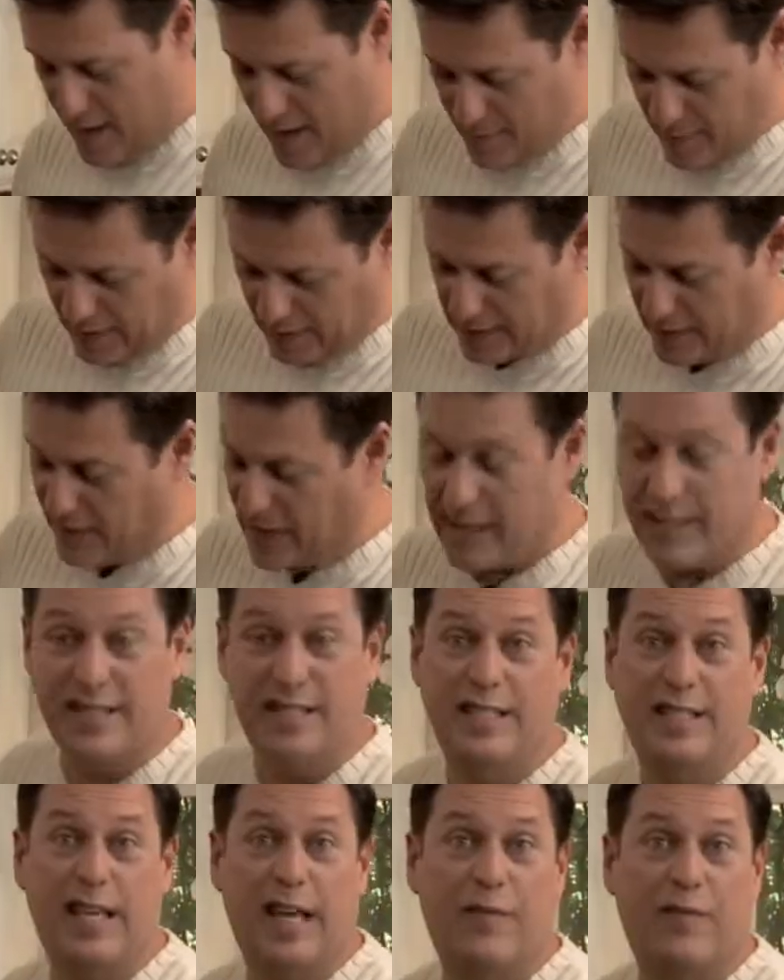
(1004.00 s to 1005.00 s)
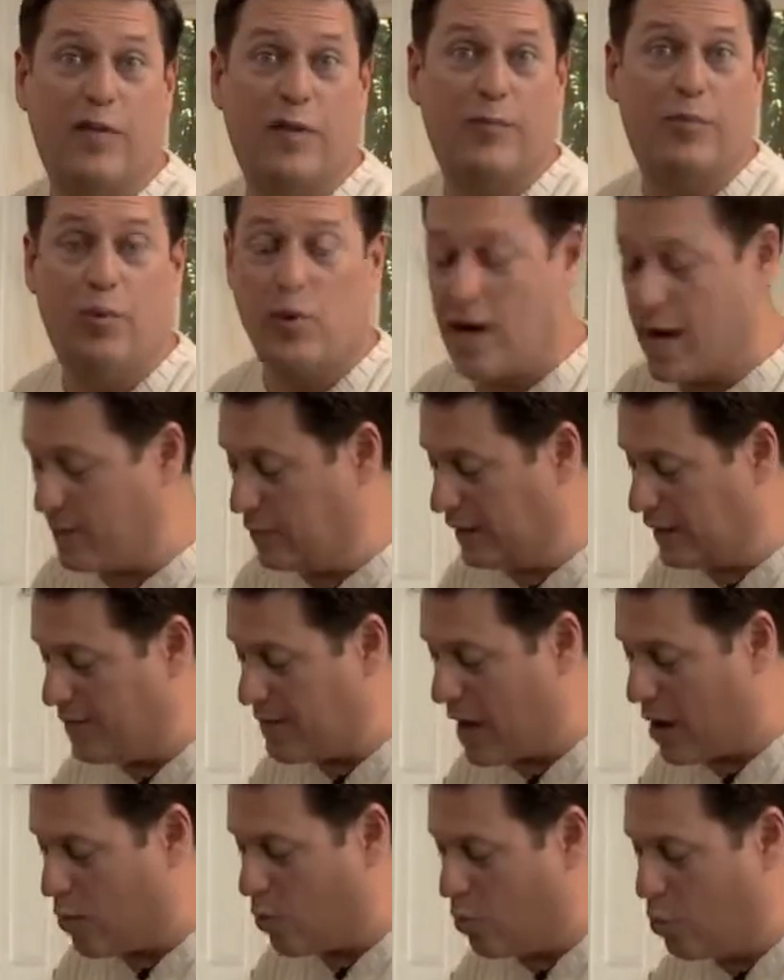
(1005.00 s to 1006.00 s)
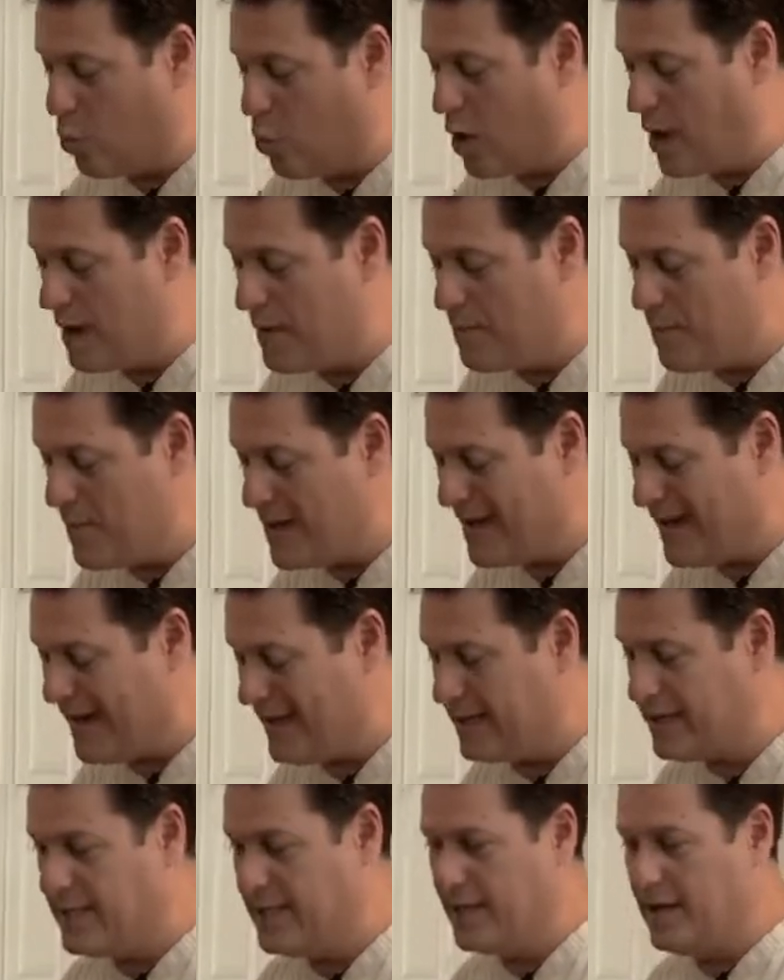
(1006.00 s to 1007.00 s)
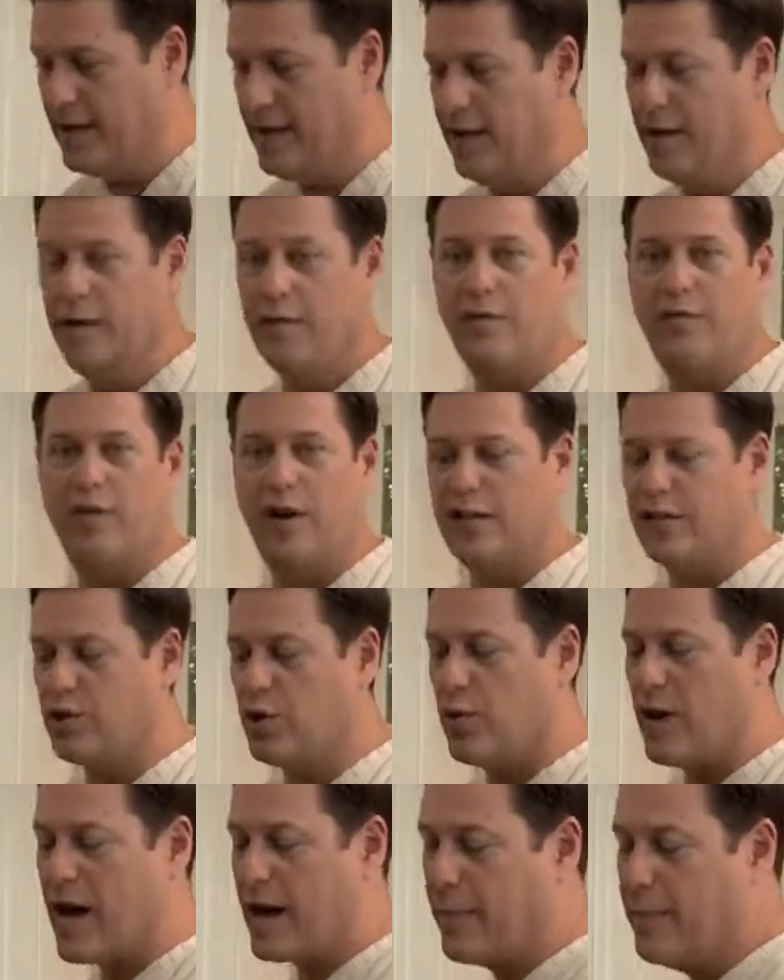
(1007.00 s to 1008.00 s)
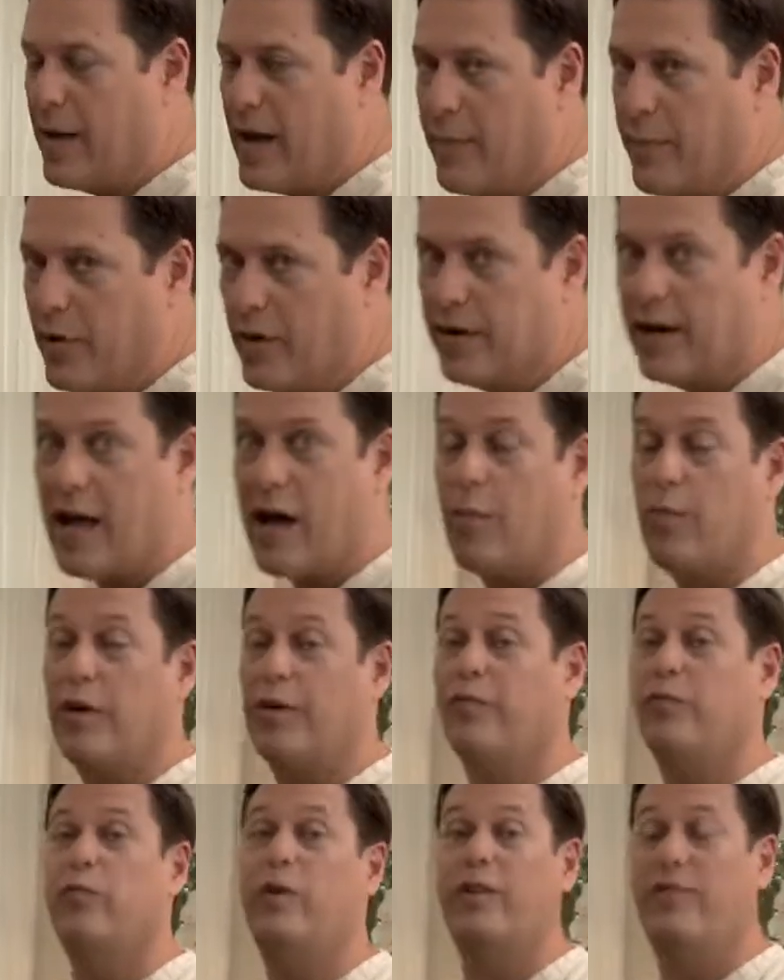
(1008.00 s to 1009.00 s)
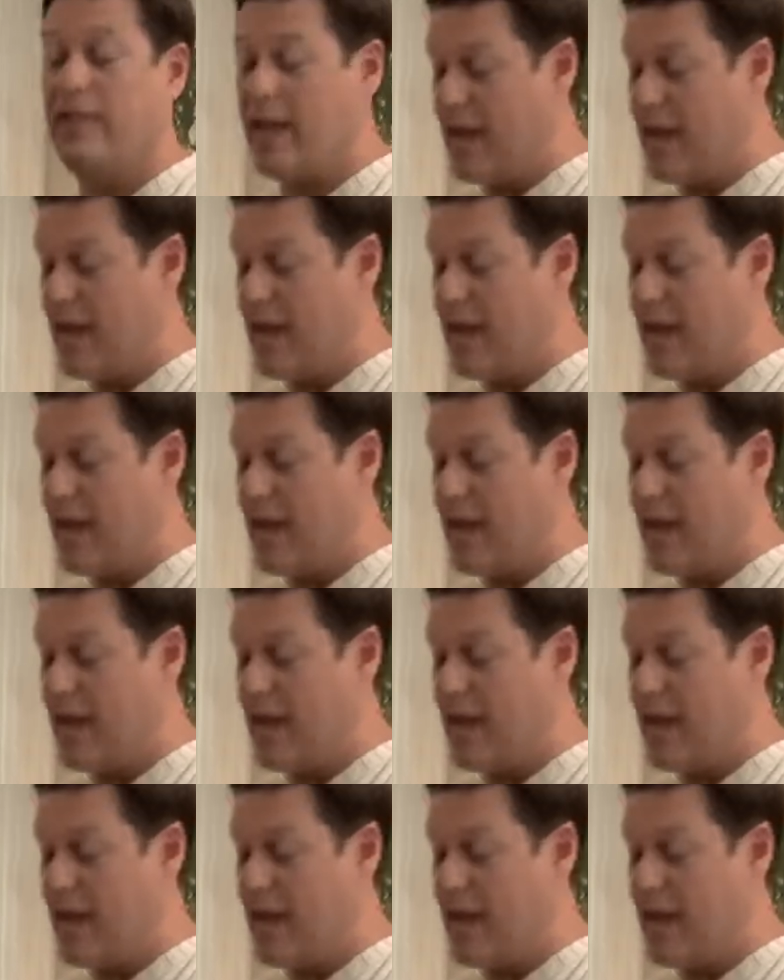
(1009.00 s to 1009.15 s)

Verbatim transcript: I'm gonna let that sit for probably about 1 minute. Fresh cracked pepper. Now we